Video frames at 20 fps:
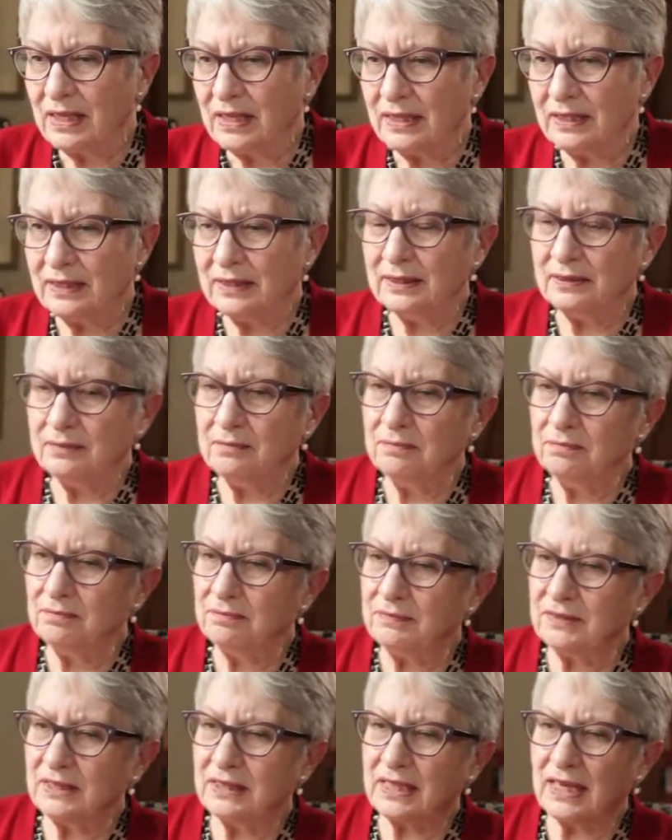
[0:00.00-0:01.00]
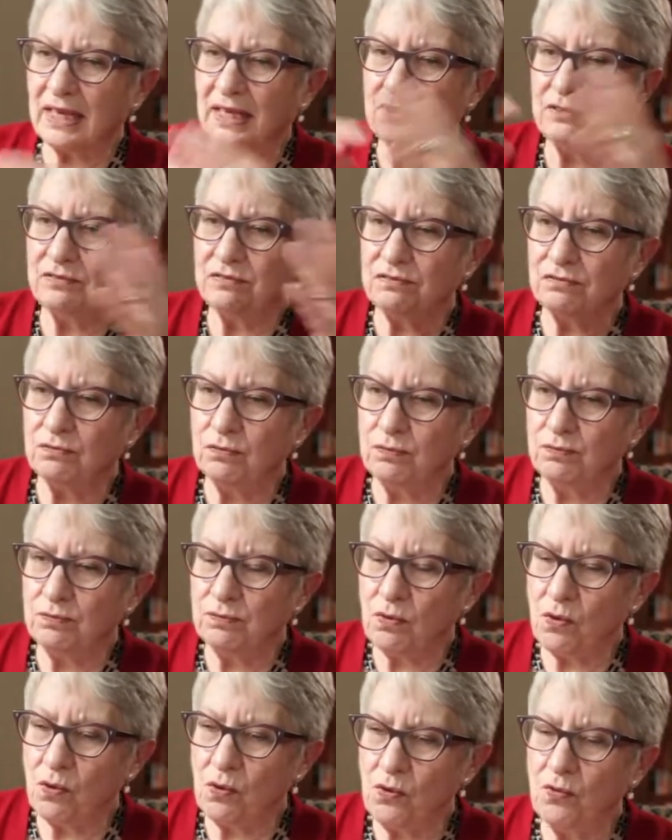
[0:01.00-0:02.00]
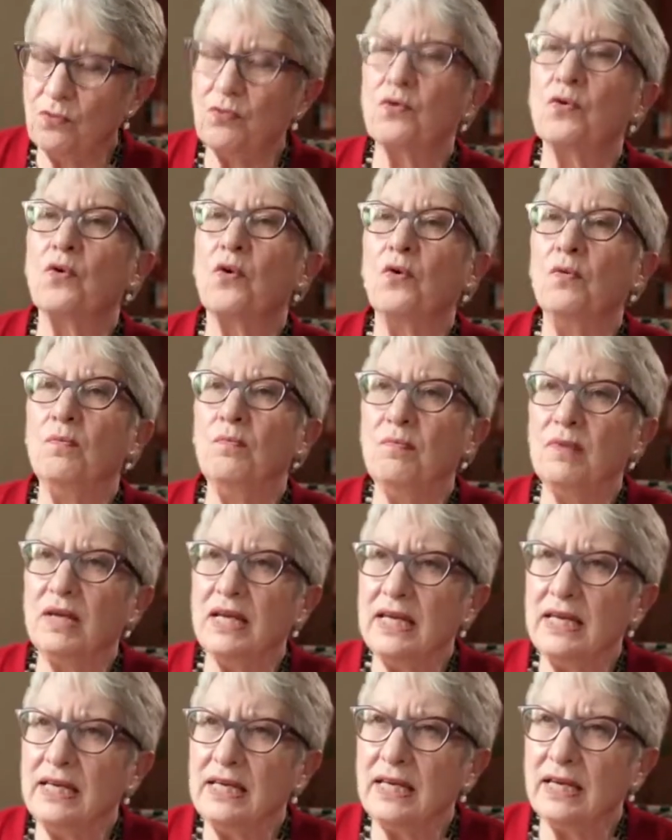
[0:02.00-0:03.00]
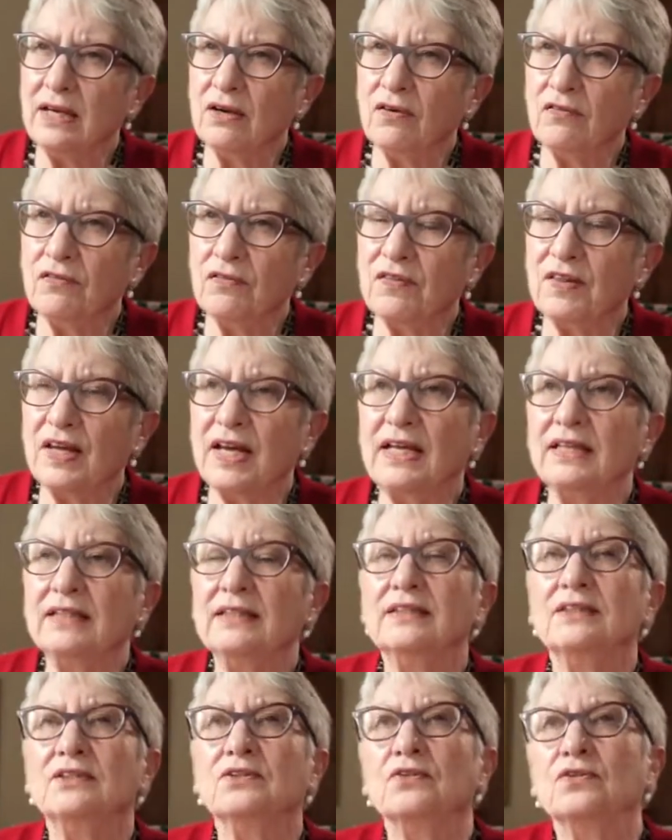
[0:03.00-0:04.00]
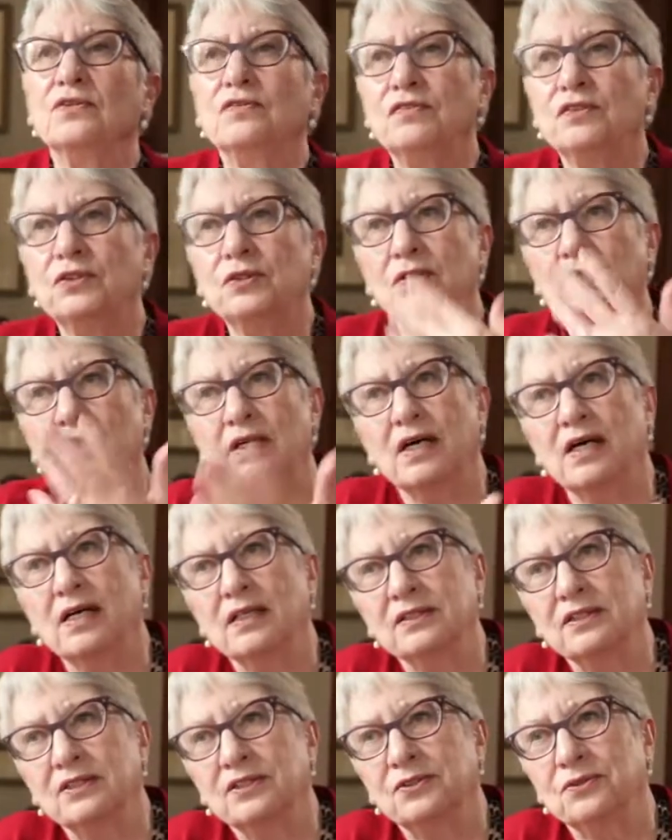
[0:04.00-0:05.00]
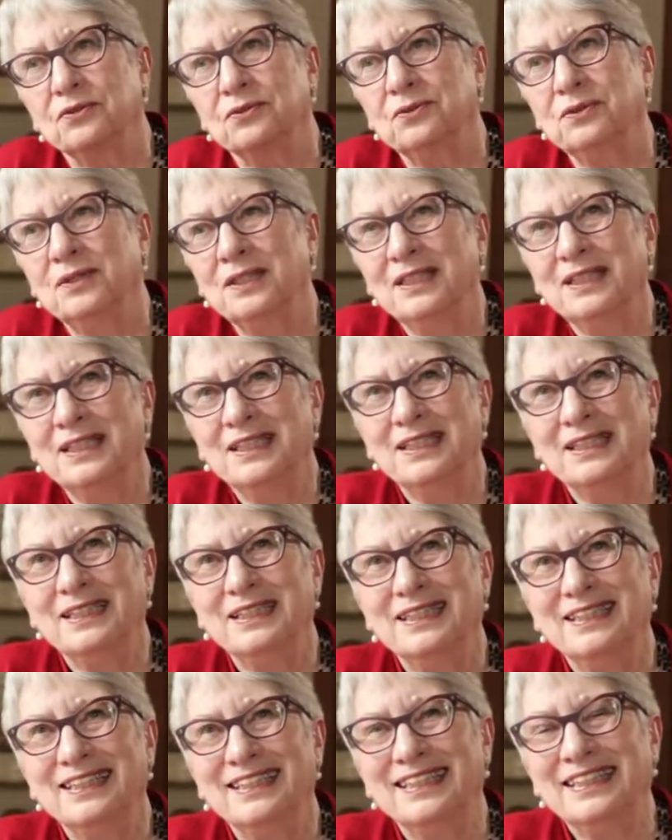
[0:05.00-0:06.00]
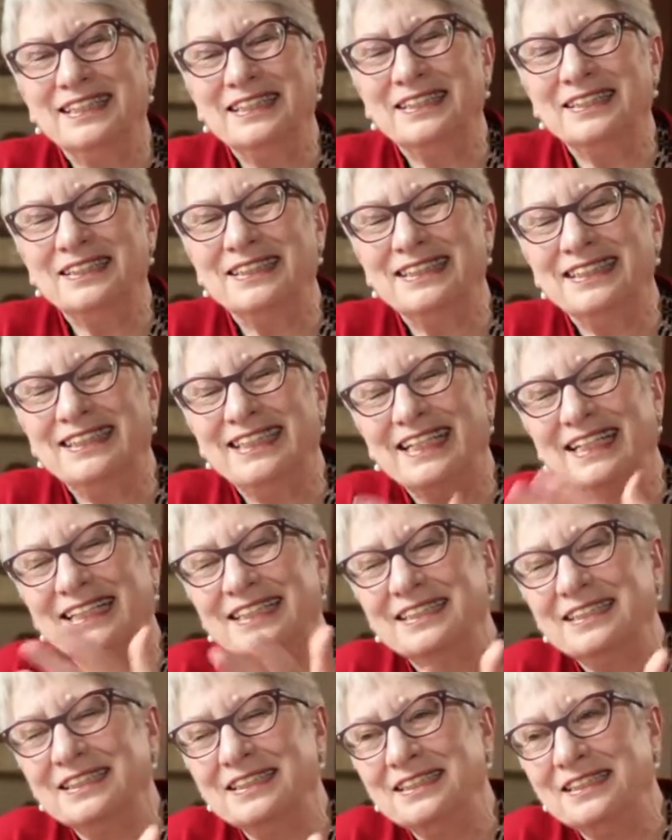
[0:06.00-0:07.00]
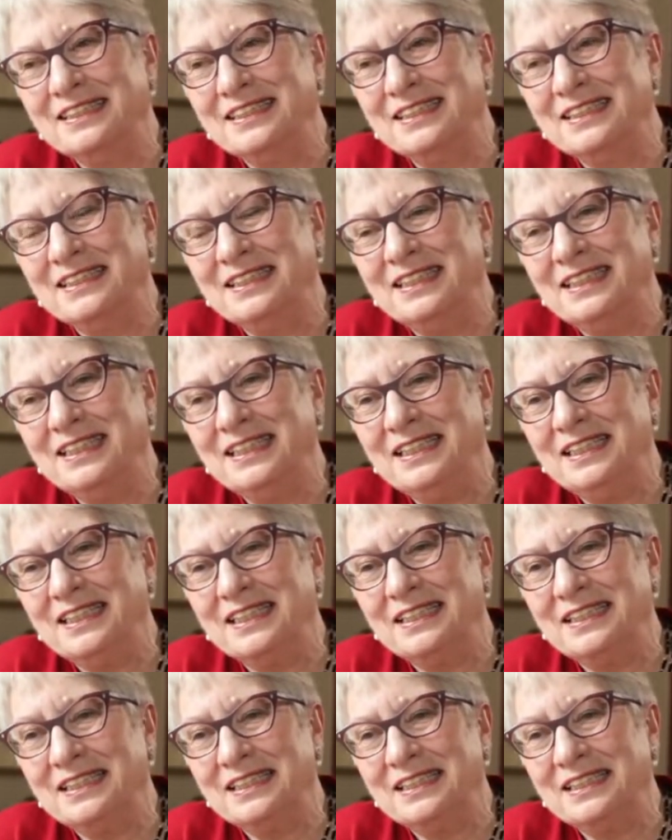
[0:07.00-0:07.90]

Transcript: a kind of overall meaning of things. So if you are asked to tell the